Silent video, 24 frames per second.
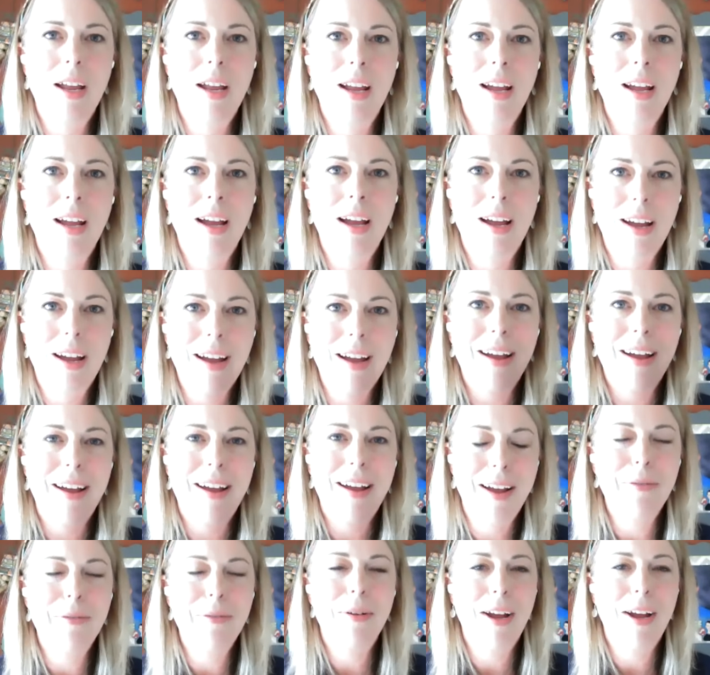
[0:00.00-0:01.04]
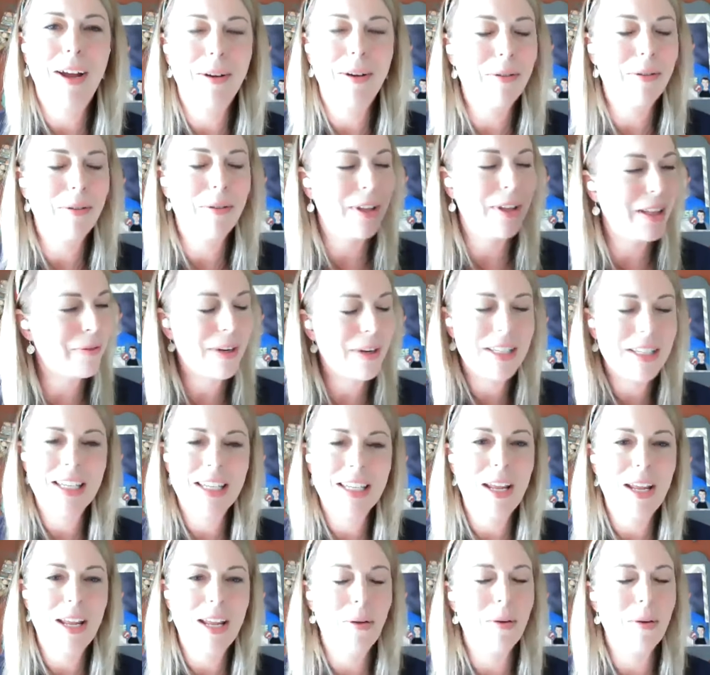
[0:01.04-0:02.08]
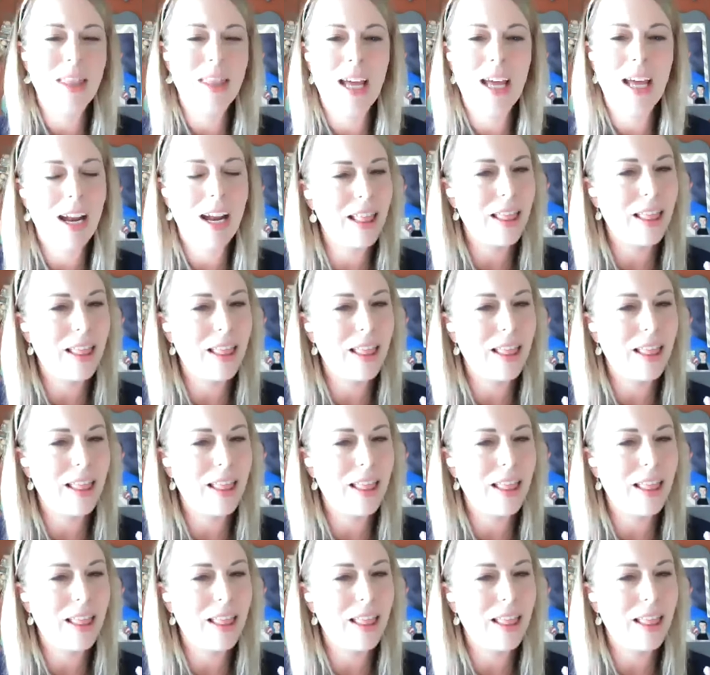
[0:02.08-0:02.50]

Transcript: I I really resonate with that.